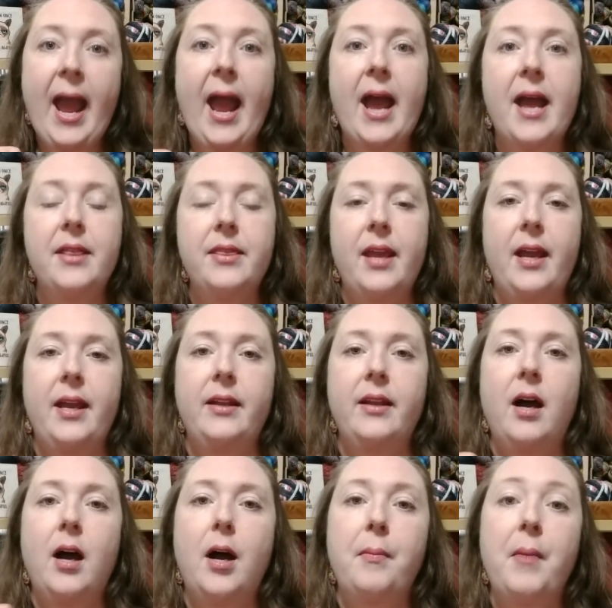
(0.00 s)
and then
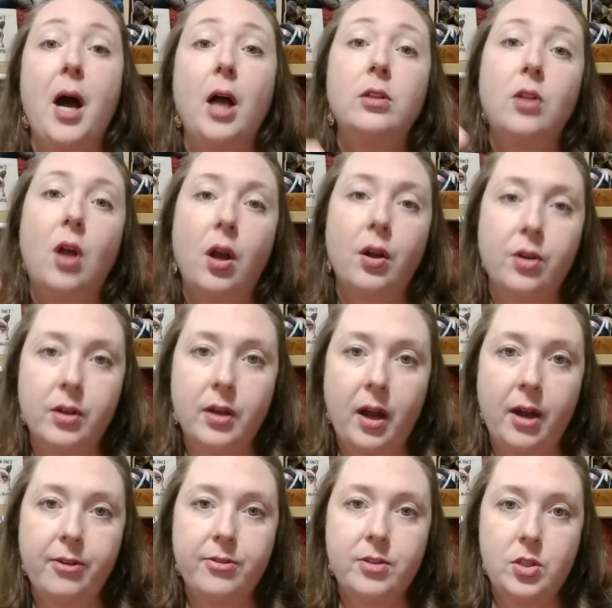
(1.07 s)
a longer
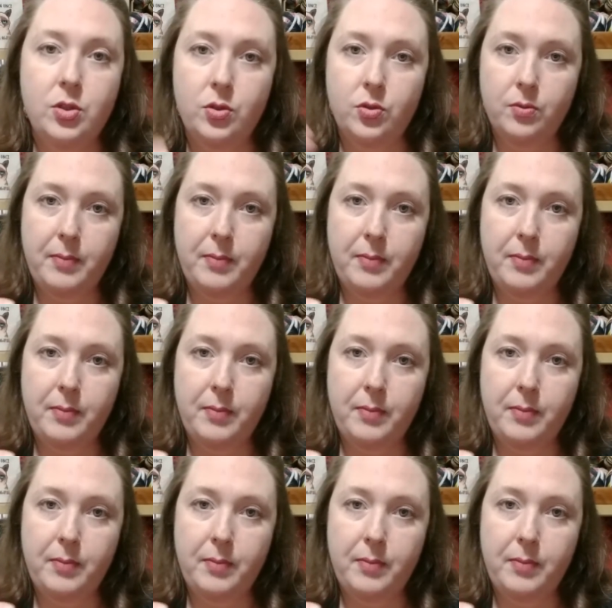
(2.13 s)
cuff to